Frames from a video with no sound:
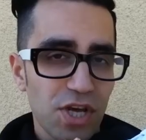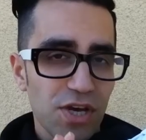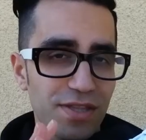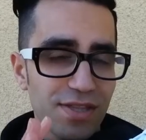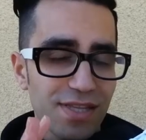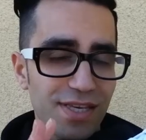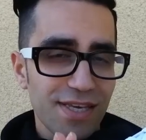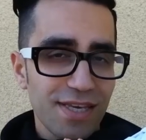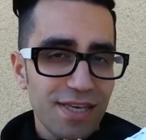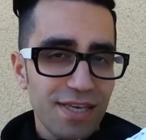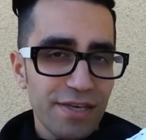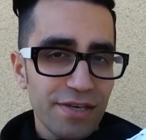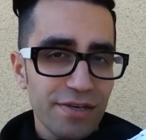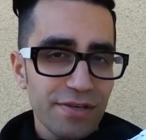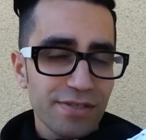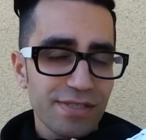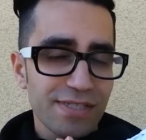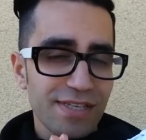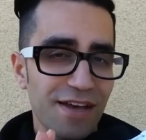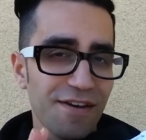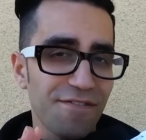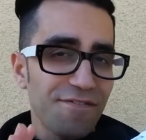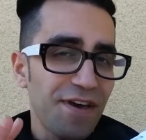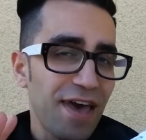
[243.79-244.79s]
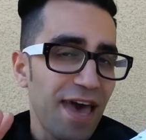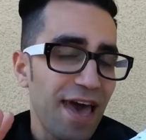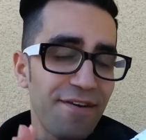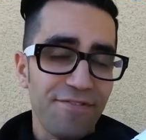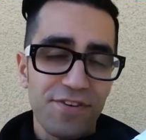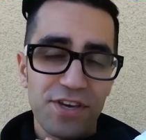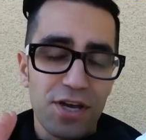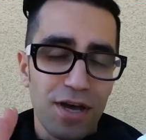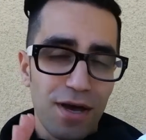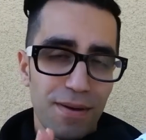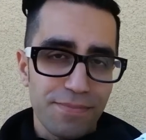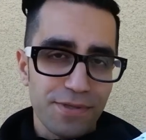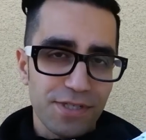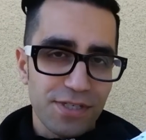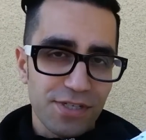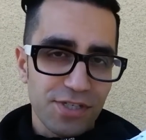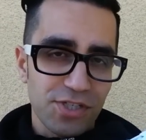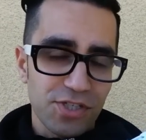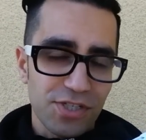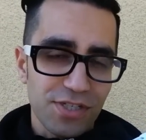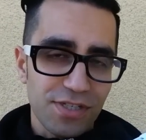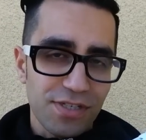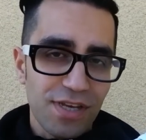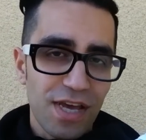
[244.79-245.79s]
on the heels of heavy
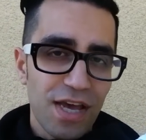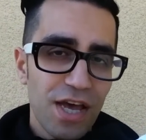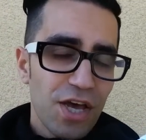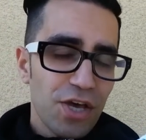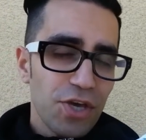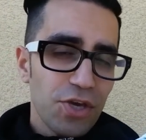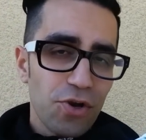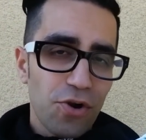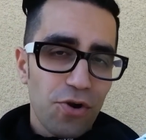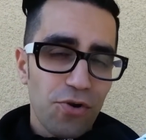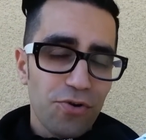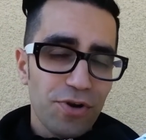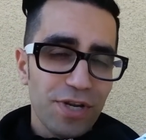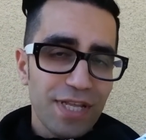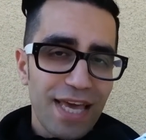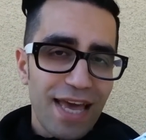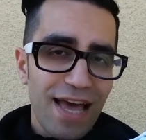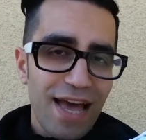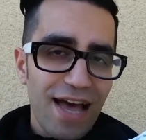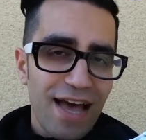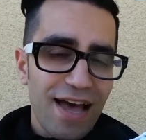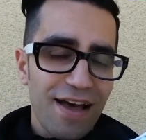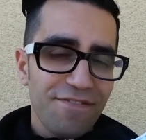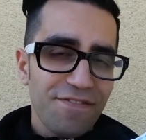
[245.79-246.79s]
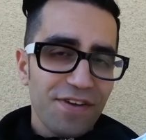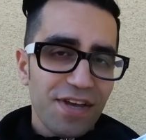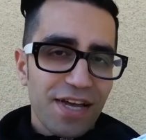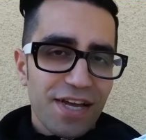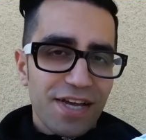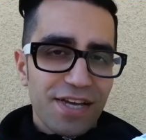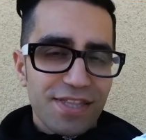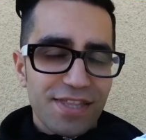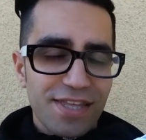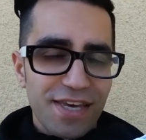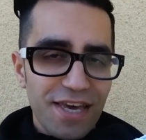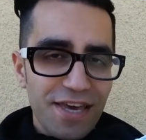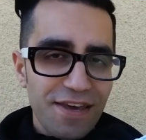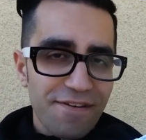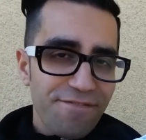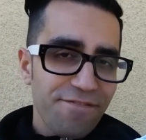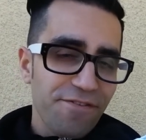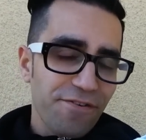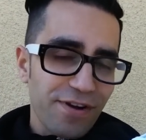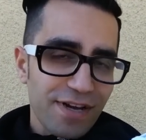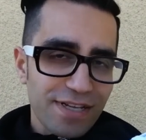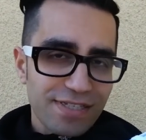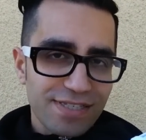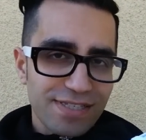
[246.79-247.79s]
competition. You already have the
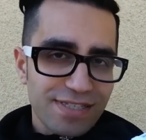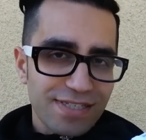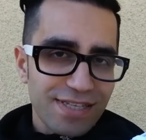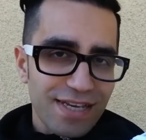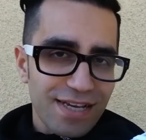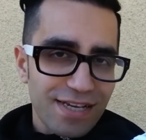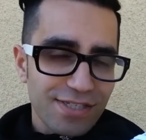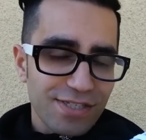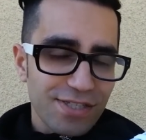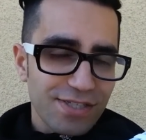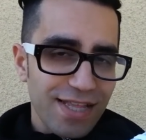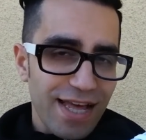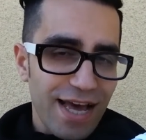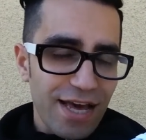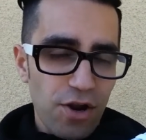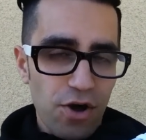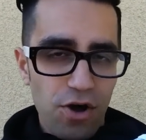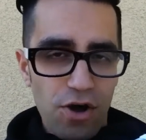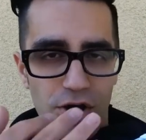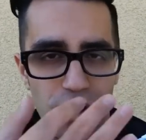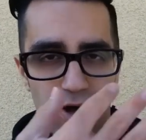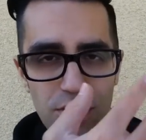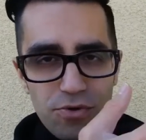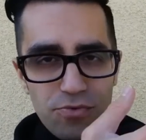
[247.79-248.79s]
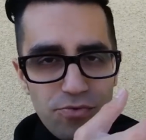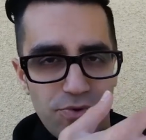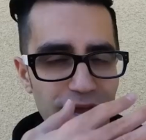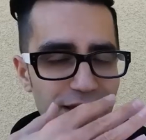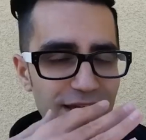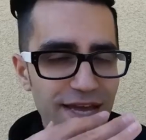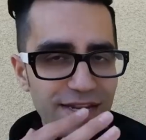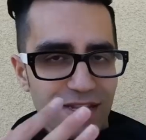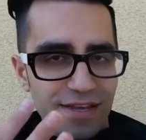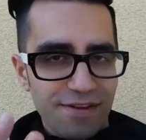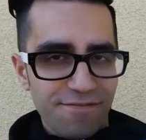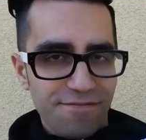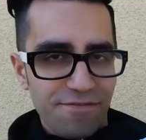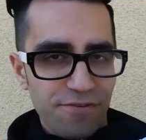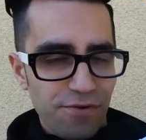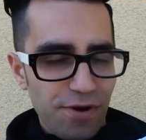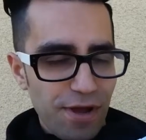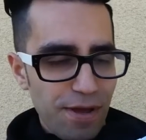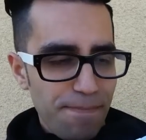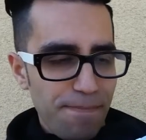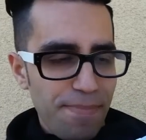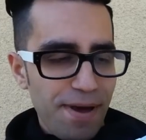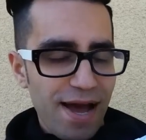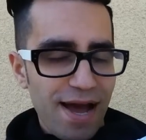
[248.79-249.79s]
Infrared 6, that all red
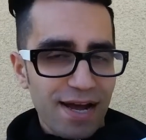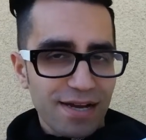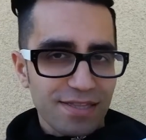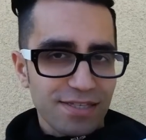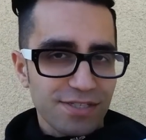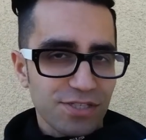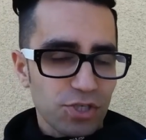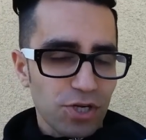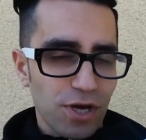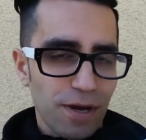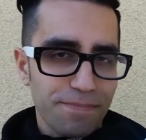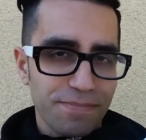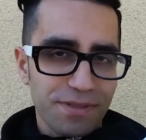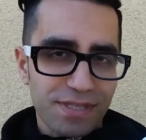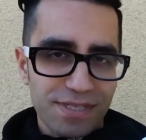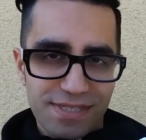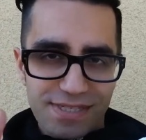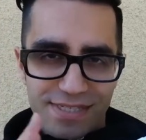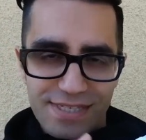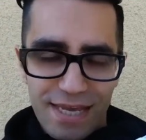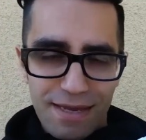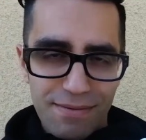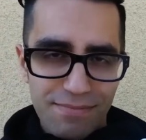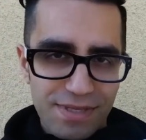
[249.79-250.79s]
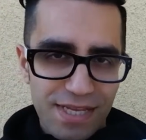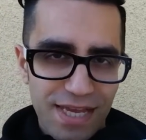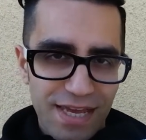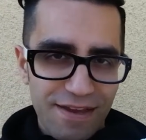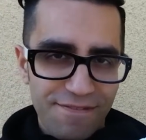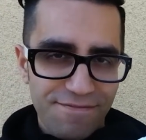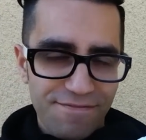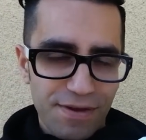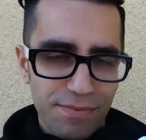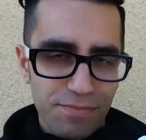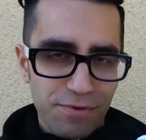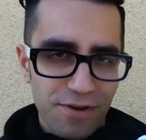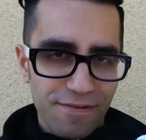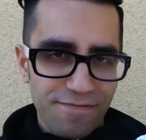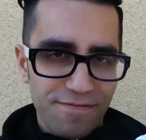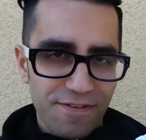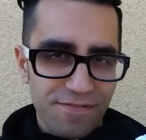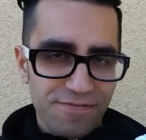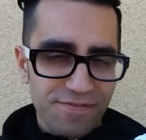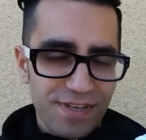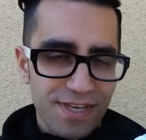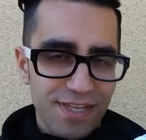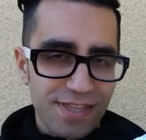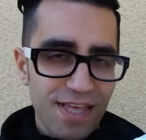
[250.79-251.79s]
Infrared pack that's dropping the same day, February
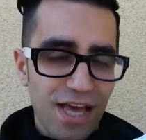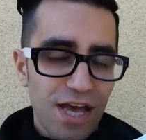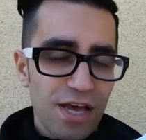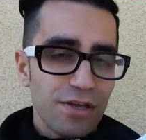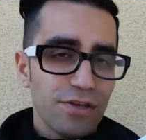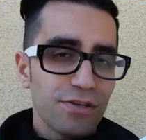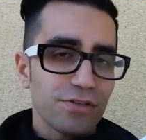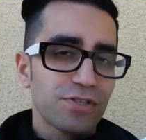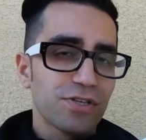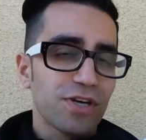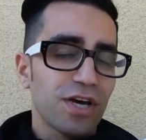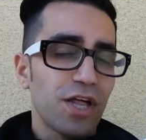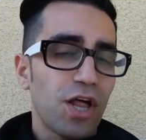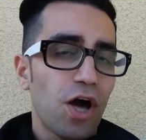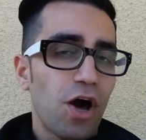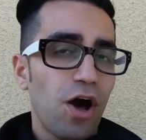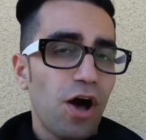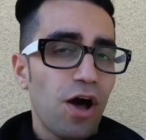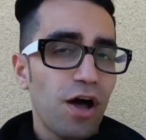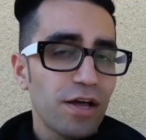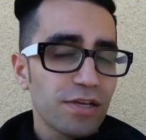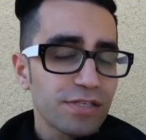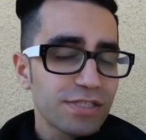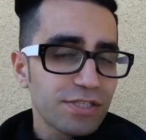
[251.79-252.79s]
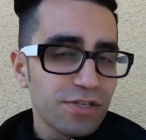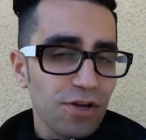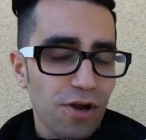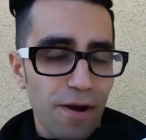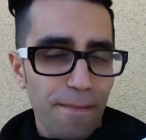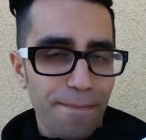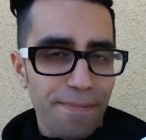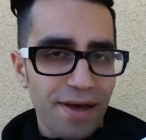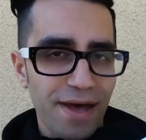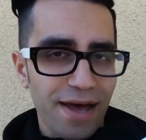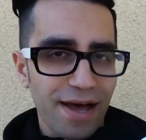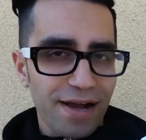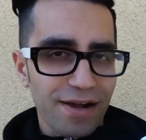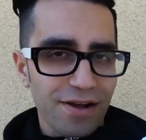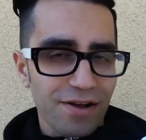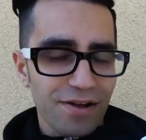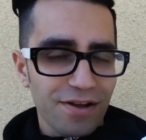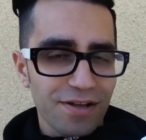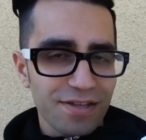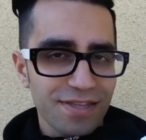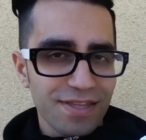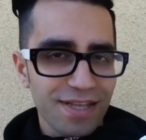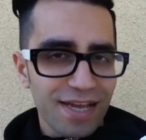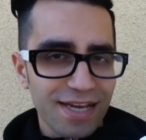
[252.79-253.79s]
15th. We also got All Star pack
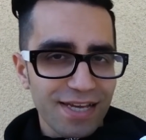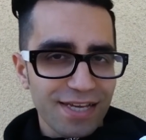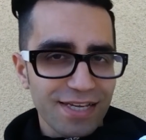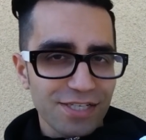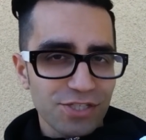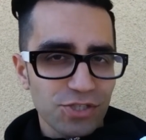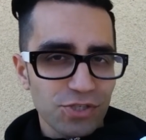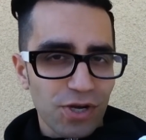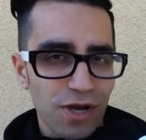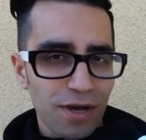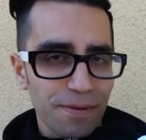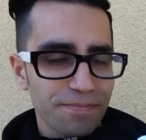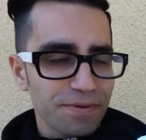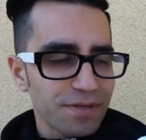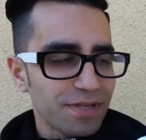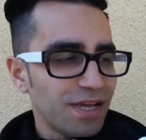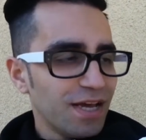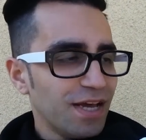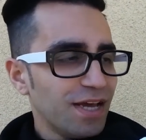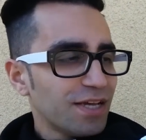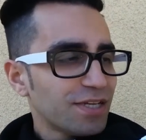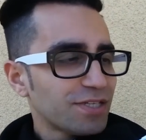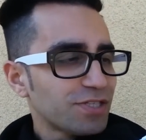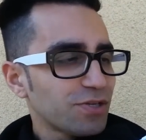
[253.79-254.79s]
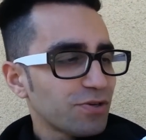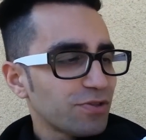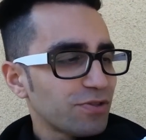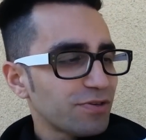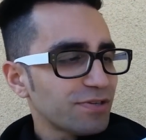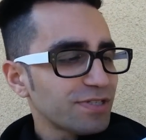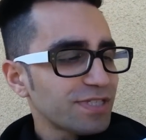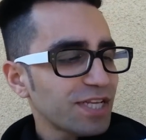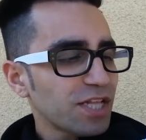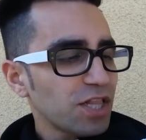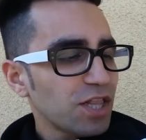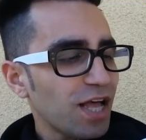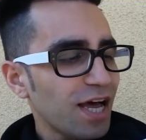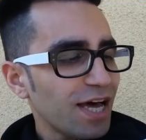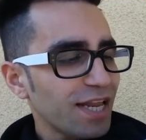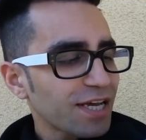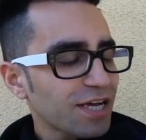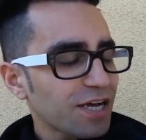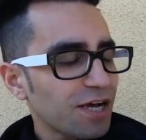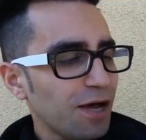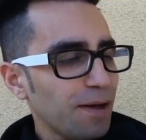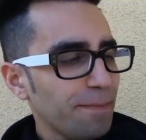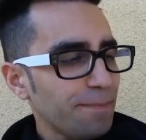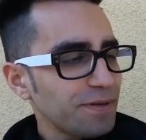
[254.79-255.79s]
on Nike dropping. So there's a lot
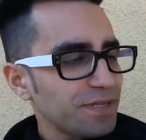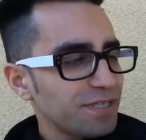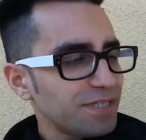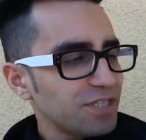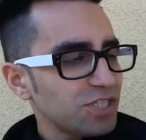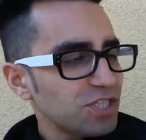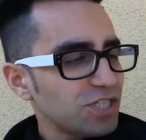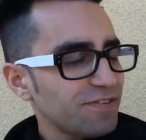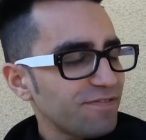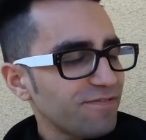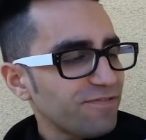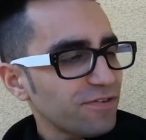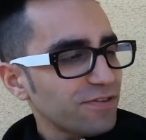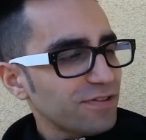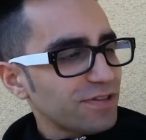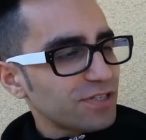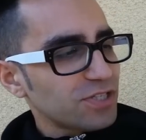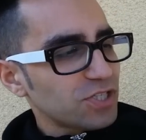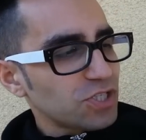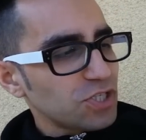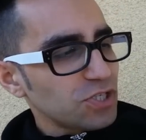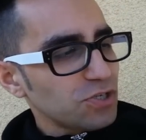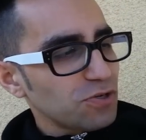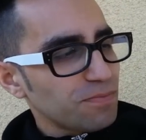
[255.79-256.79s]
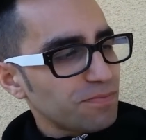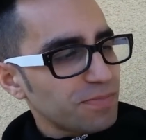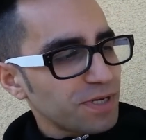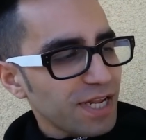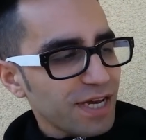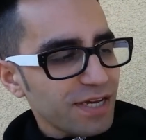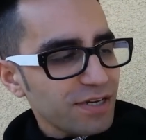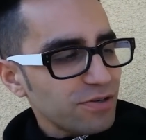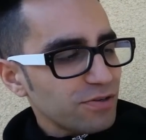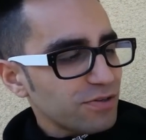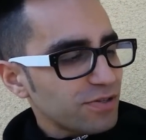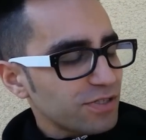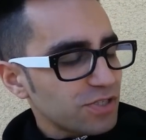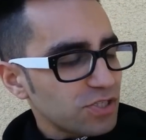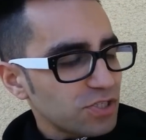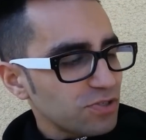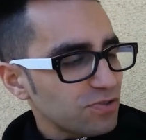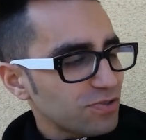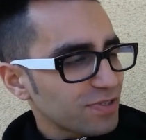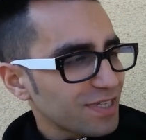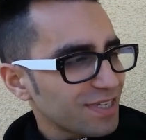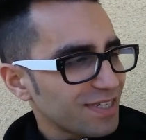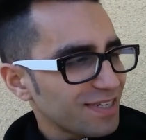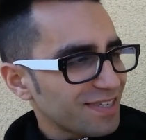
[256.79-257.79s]
of competition for this shoe, but I know this
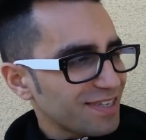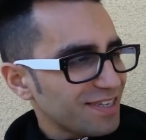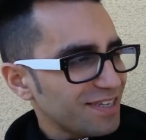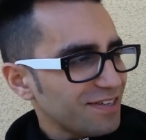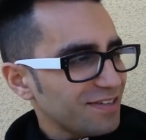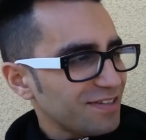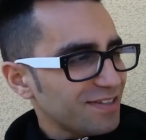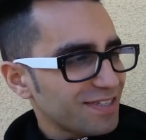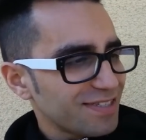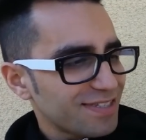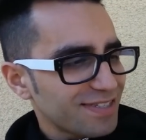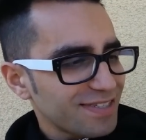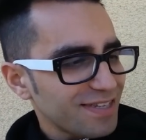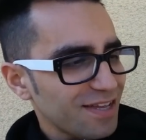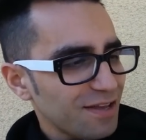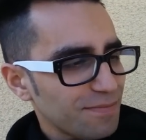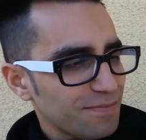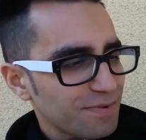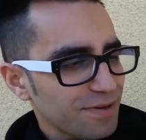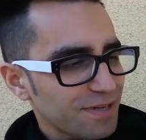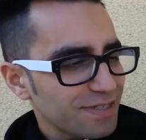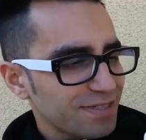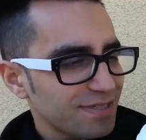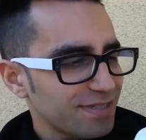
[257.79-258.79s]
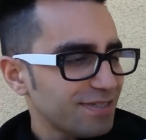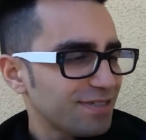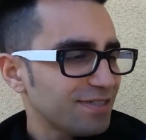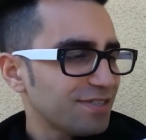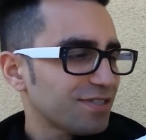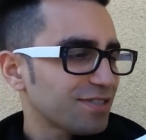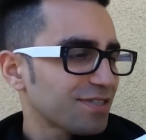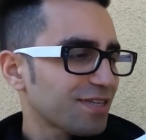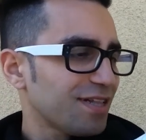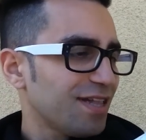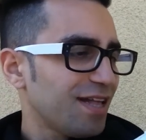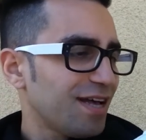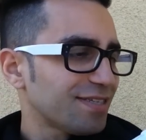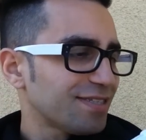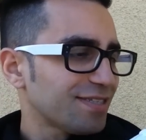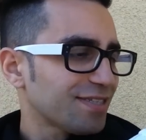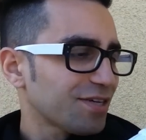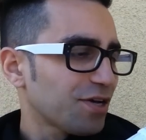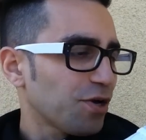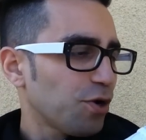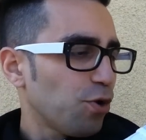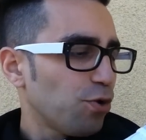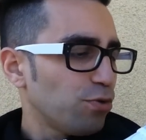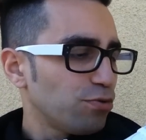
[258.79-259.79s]
shoe is going to kill and sell because this is just
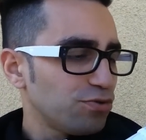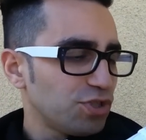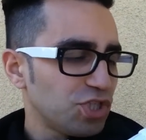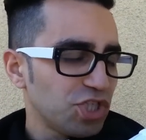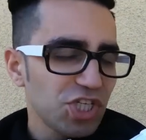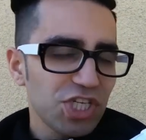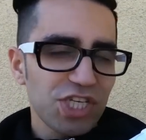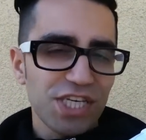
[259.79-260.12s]
classic OG.